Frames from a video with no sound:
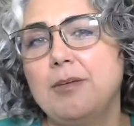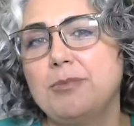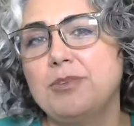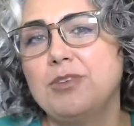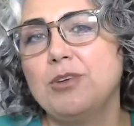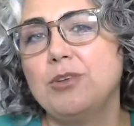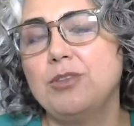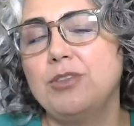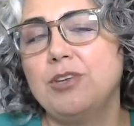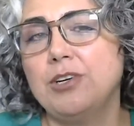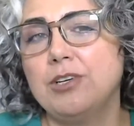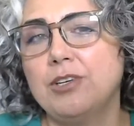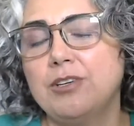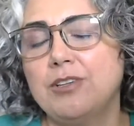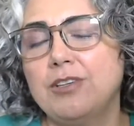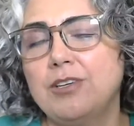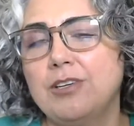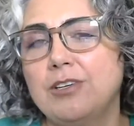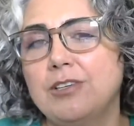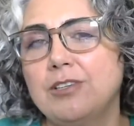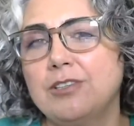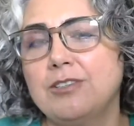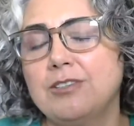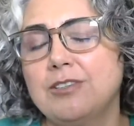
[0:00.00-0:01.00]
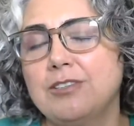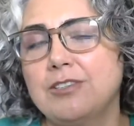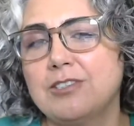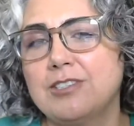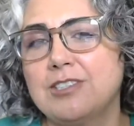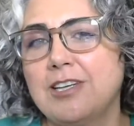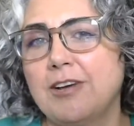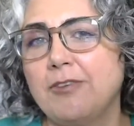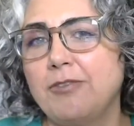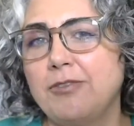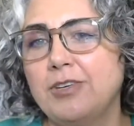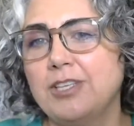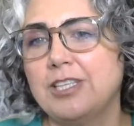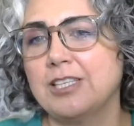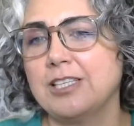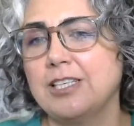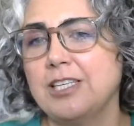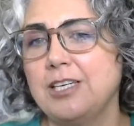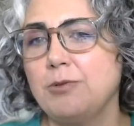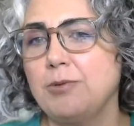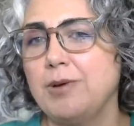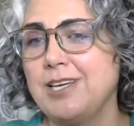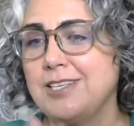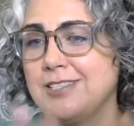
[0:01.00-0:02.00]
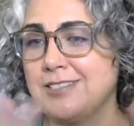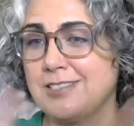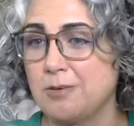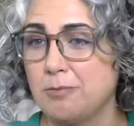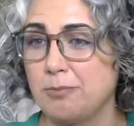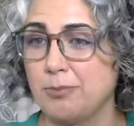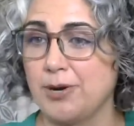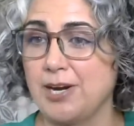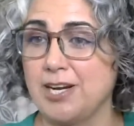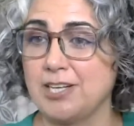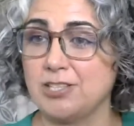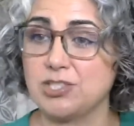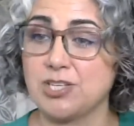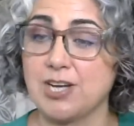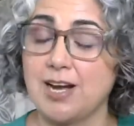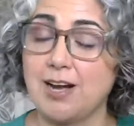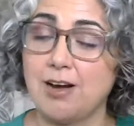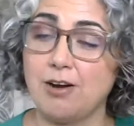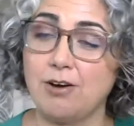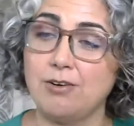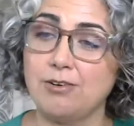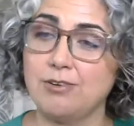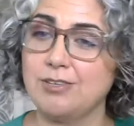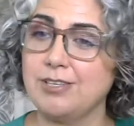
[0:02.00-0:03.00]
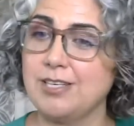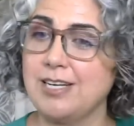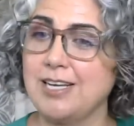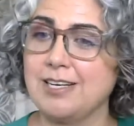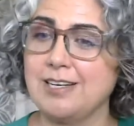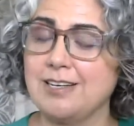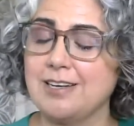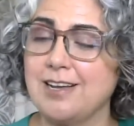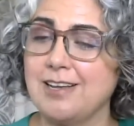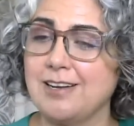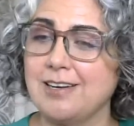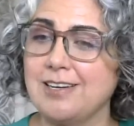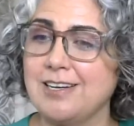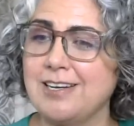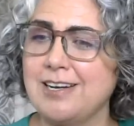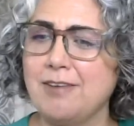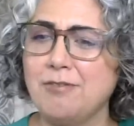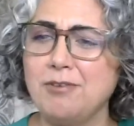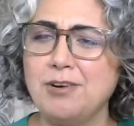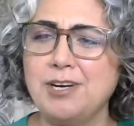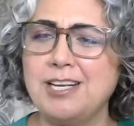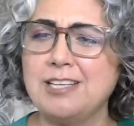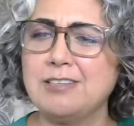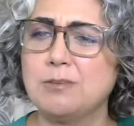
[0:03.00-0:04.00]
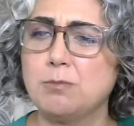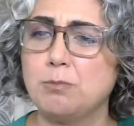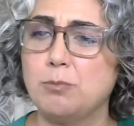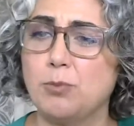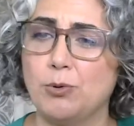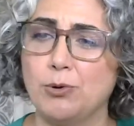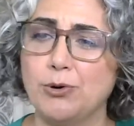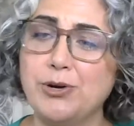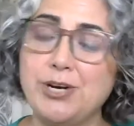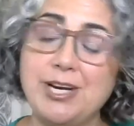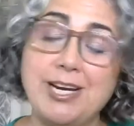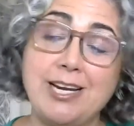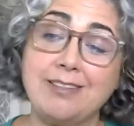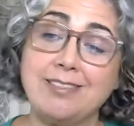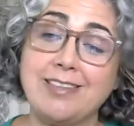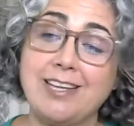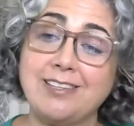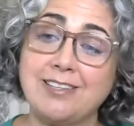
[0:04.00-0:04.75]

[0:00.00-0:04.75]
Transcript: So there's definitely ways to branch out, and it never gets boring.